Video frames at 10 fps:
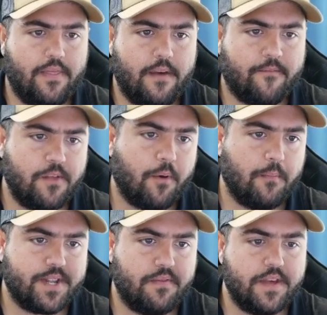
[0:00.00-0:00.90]
and for the
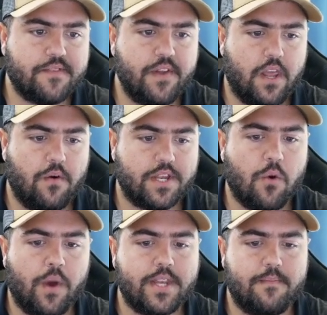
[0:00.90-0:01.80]
purpose of this video, is
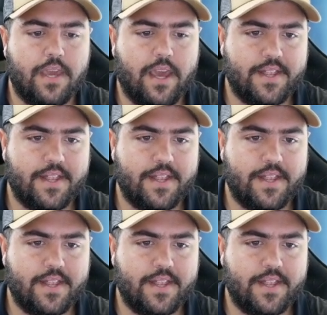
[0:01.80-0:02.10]
going to be